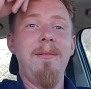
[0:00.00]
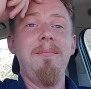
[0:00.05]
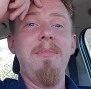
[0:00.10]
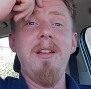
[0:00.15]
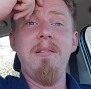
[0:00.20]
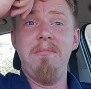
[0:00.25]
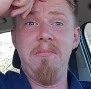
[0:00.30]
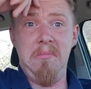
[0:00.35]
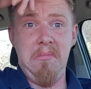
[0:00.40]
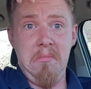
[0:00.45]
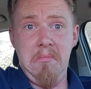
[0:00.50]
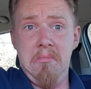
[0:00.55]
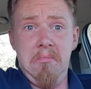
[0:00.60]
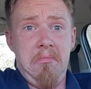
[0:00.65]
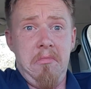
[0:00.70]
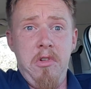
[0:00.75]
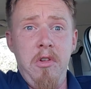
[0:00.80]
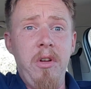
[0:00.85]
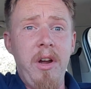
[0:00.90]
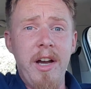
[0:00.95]
But
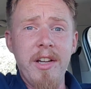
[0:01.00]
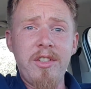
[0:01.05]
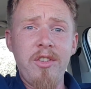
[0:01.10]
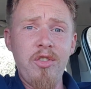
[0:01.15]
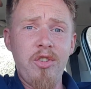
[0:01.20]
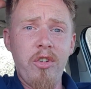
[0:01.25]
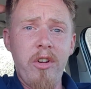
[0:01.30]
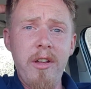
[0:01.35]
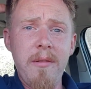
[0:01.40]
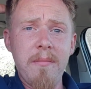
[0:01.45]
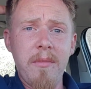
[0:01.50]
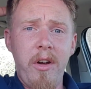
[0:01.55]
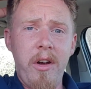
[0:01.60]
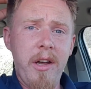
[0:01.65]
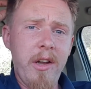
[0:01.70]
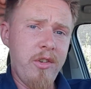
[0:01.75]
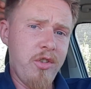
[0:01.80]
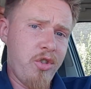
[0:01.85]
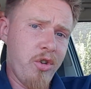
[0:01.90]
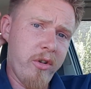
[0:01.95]
you guys enjoy it,
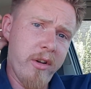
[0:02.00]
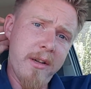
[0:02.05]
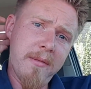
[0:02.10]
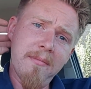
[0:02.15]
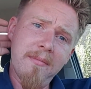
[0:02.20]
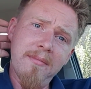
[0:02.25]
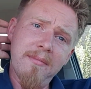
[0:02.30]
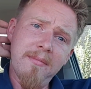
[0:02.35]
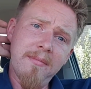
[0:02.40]
I enjoy it.